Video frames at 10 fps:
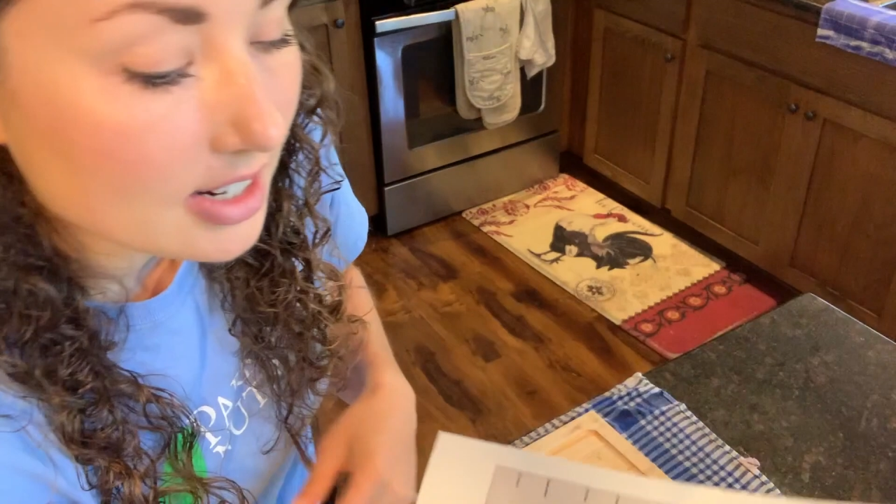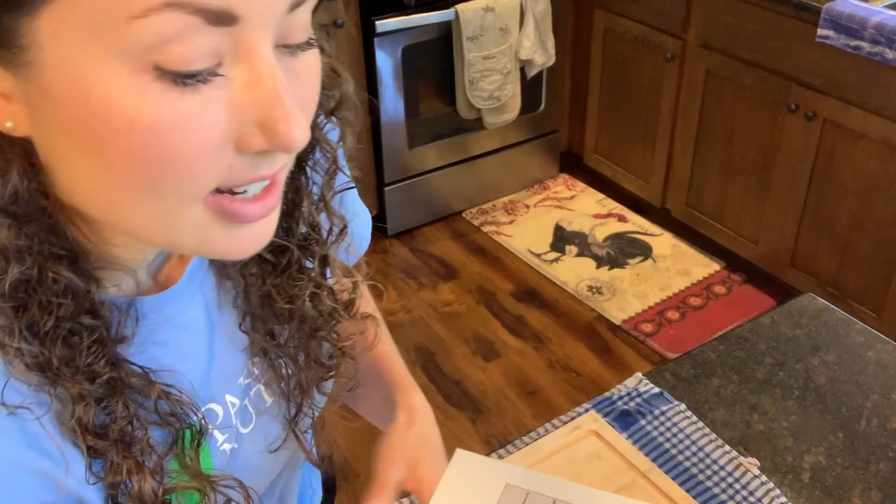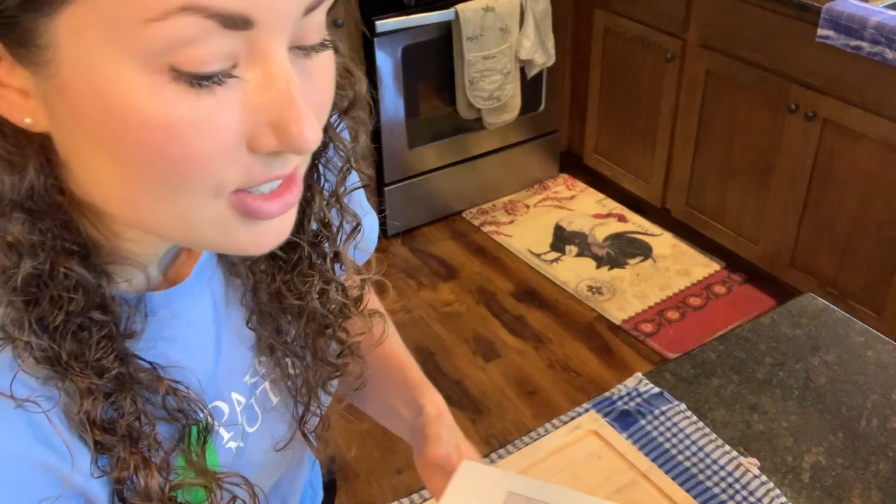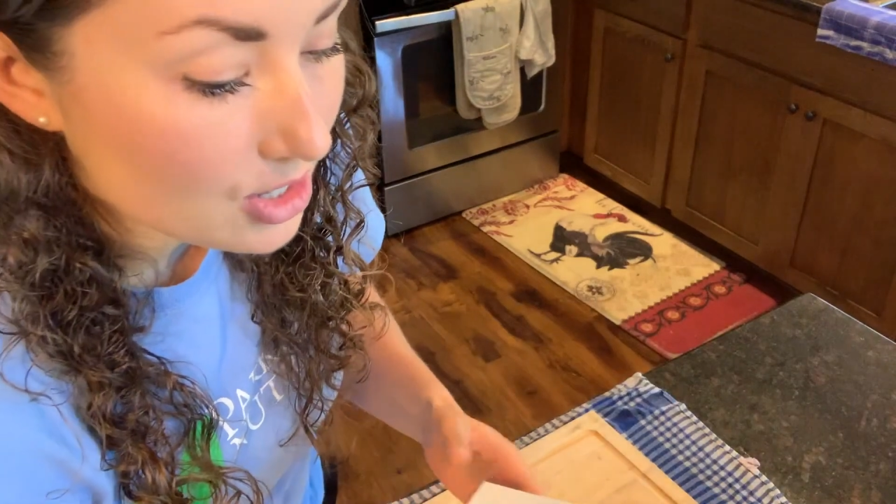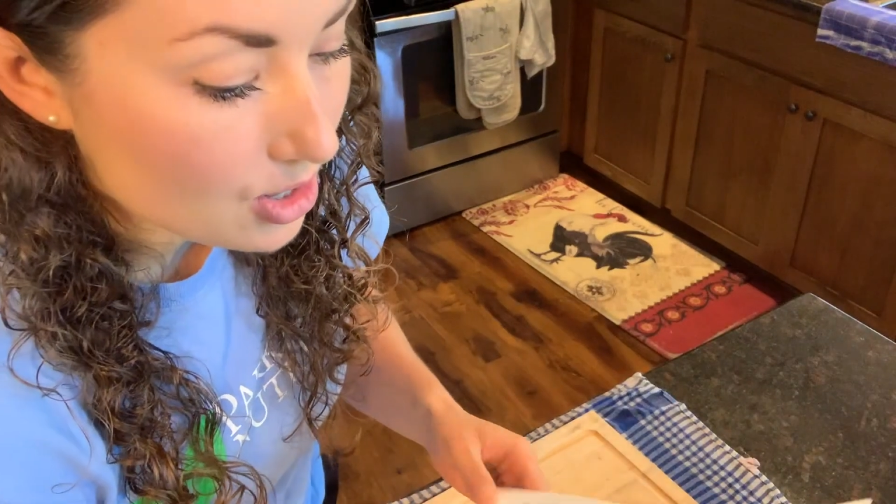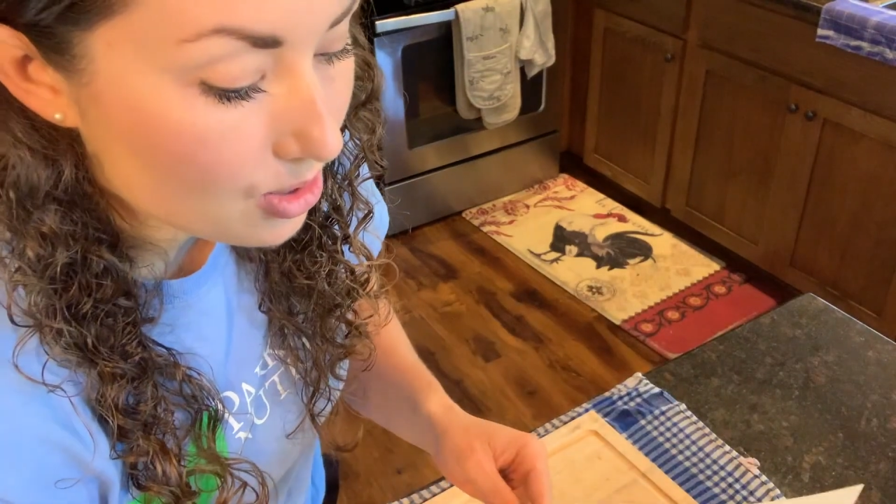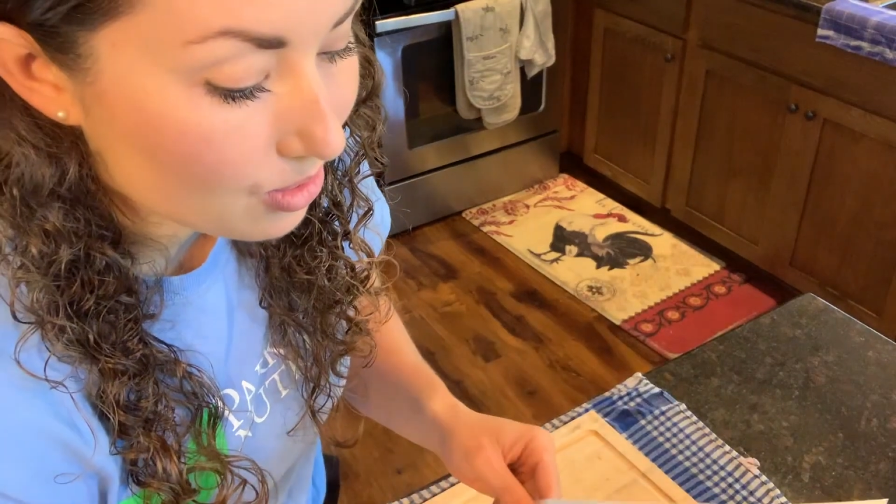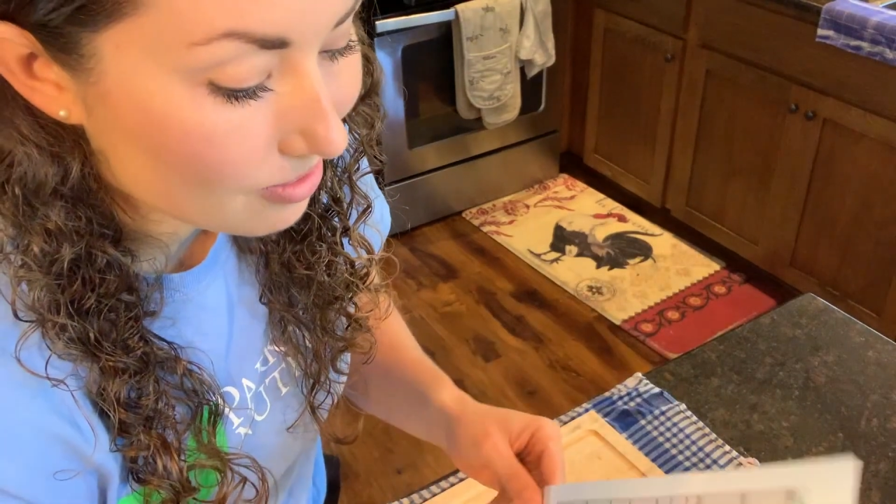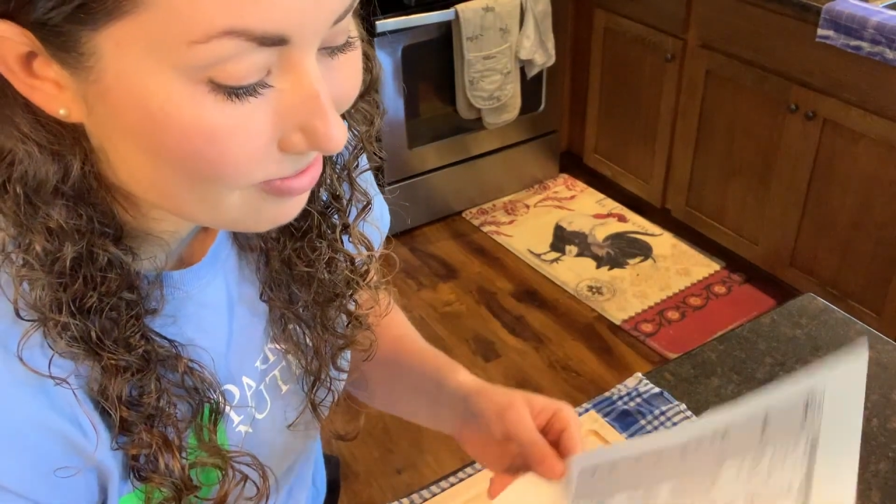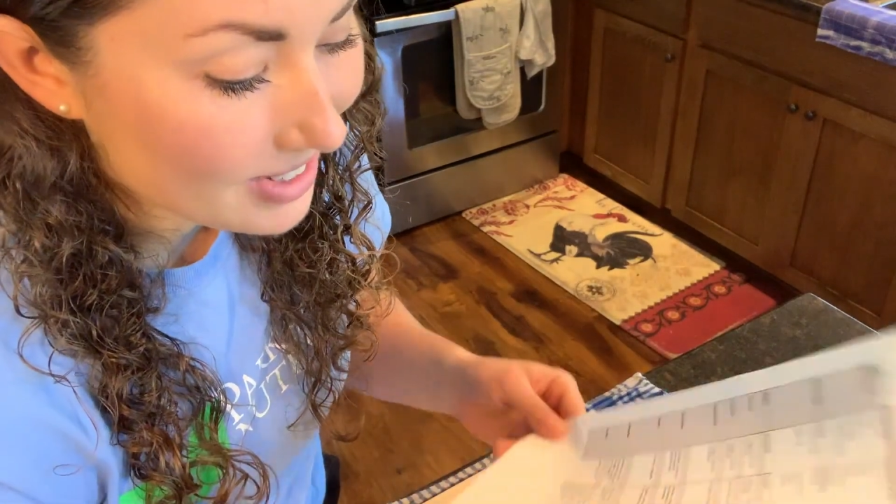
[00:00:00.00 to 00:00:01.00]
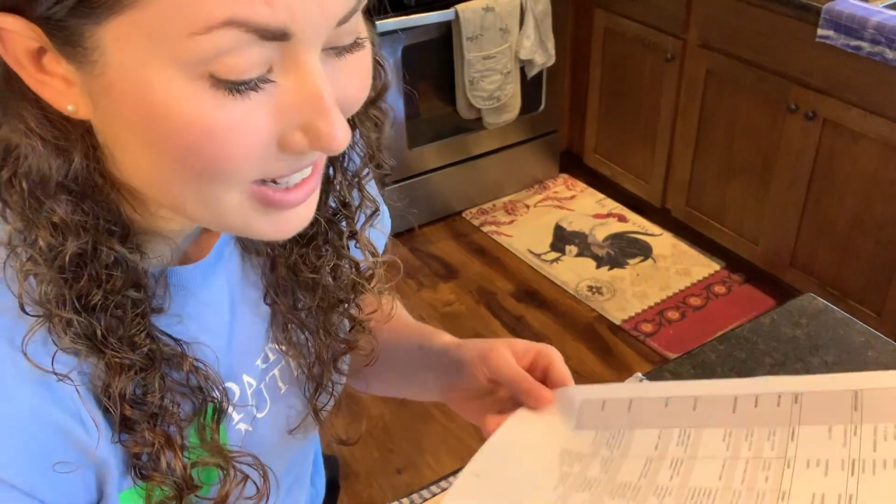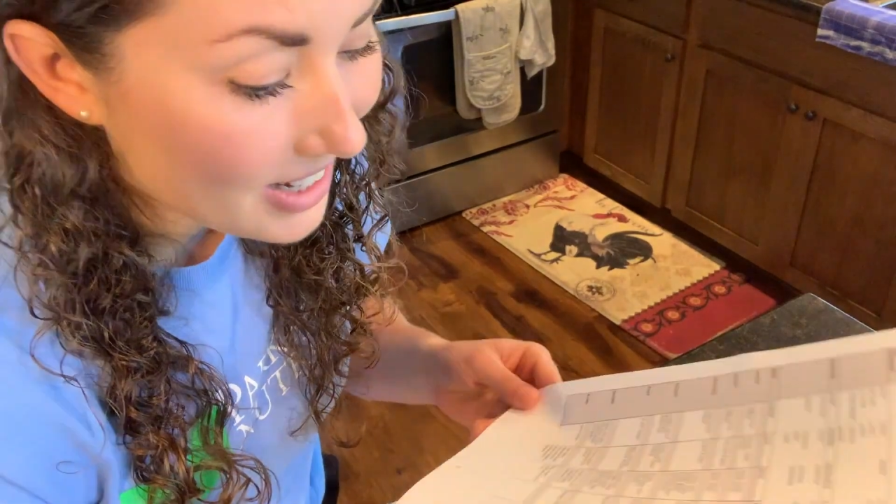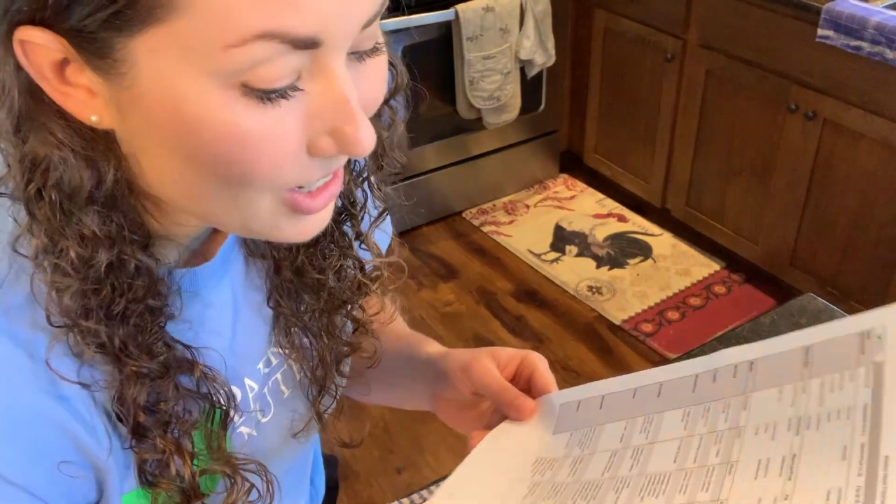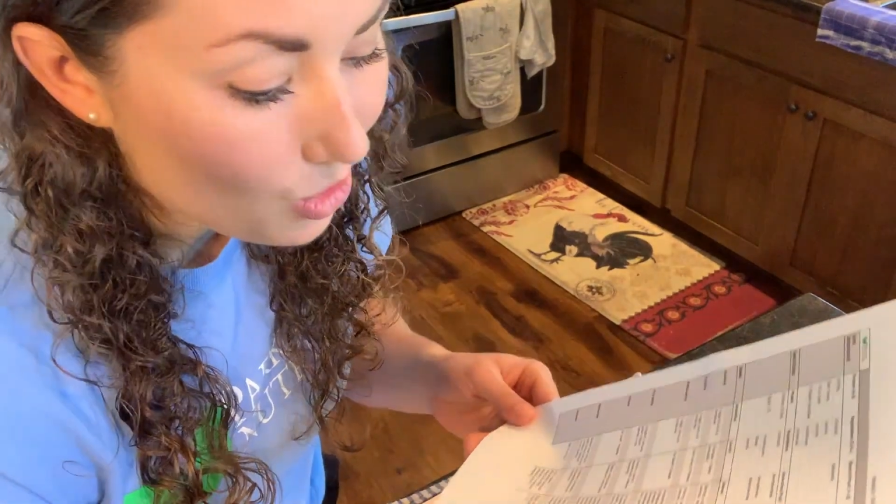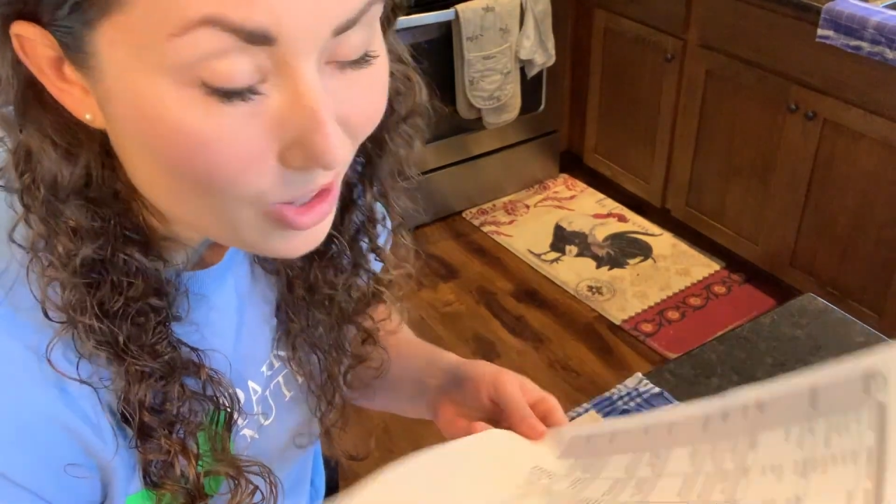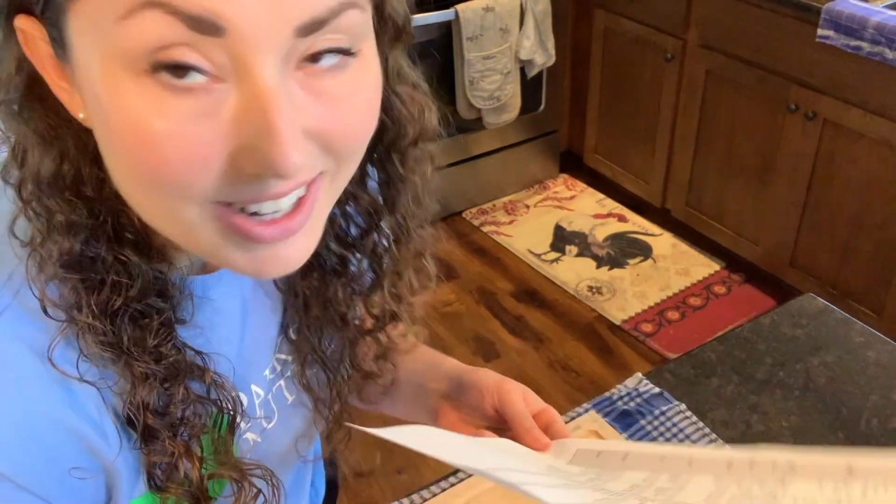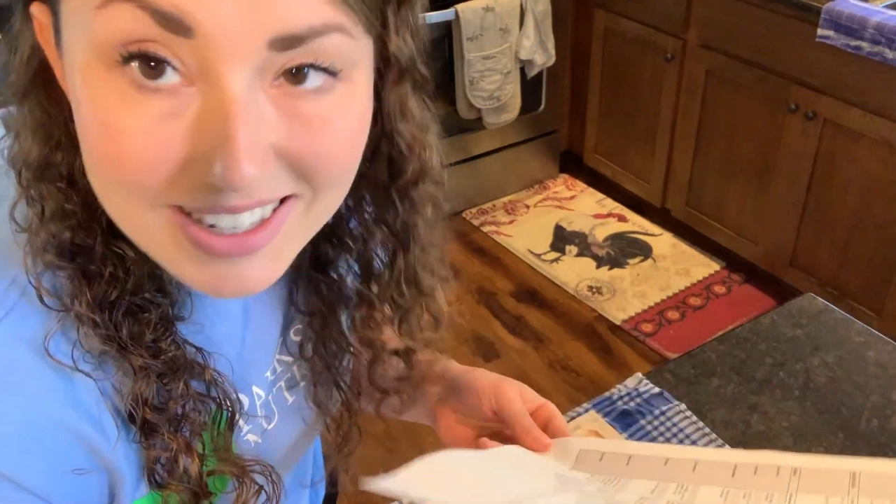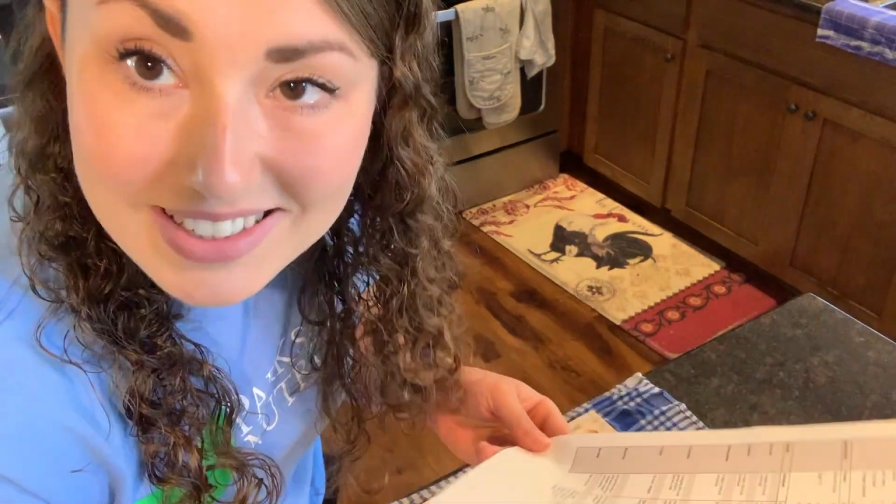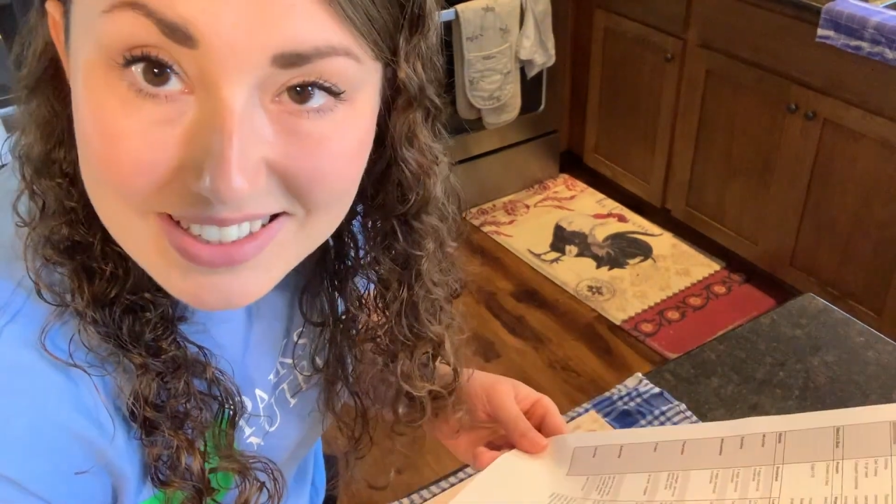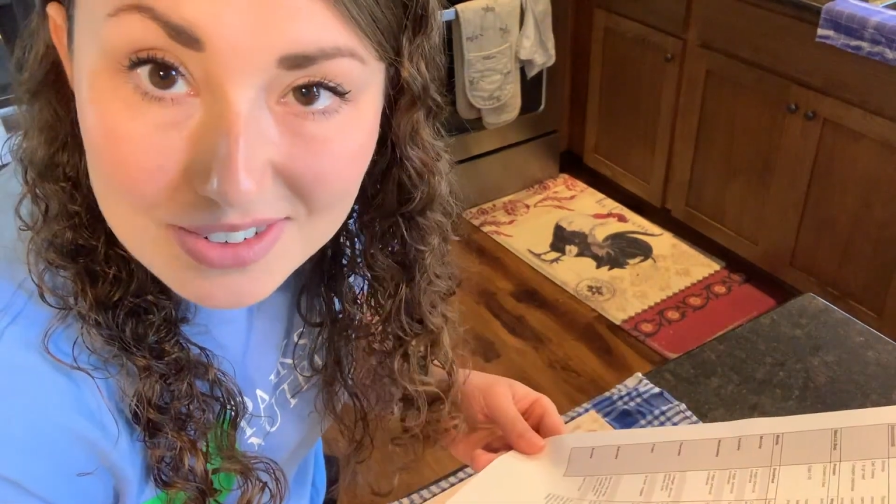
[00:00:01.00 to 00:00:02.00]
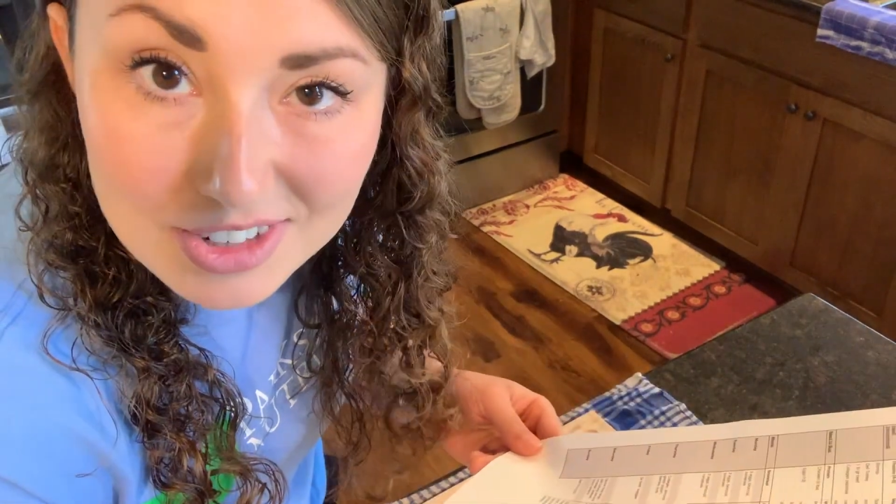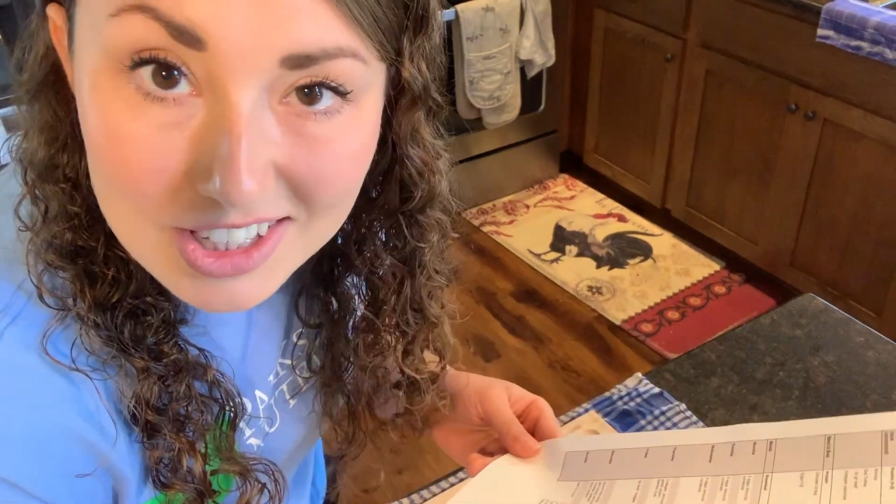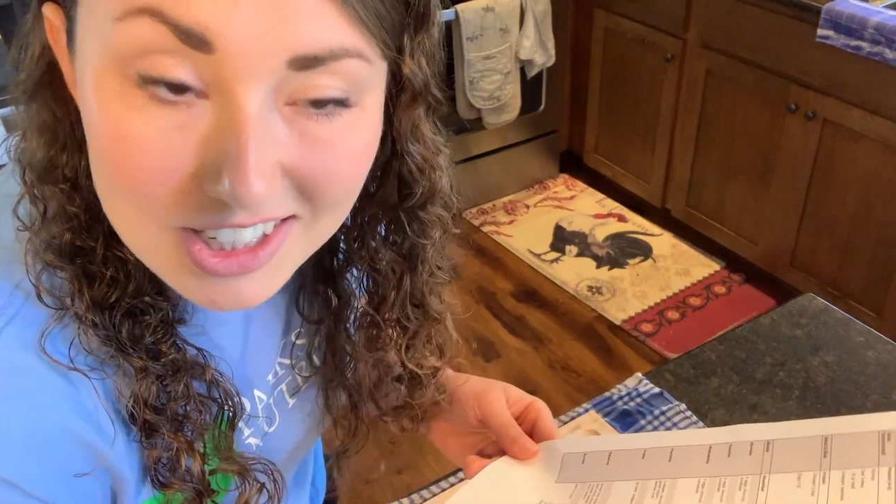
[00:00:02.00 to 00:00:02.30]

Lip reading: So it organizes everything